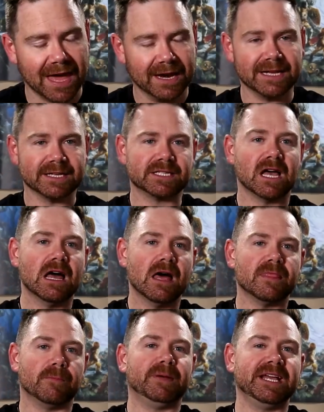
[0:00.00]
that is,
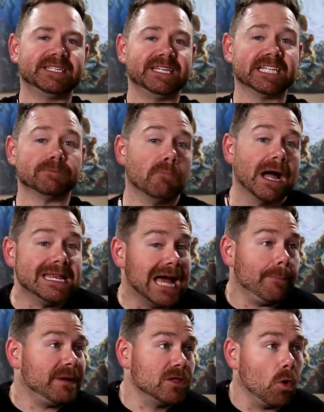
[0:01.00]
the PCs might
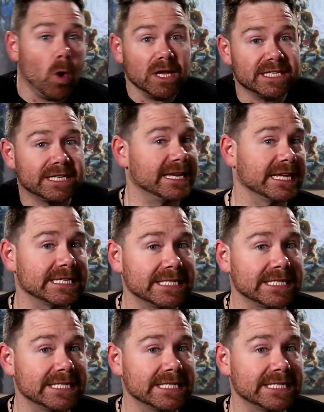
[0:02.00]
not be the ones getting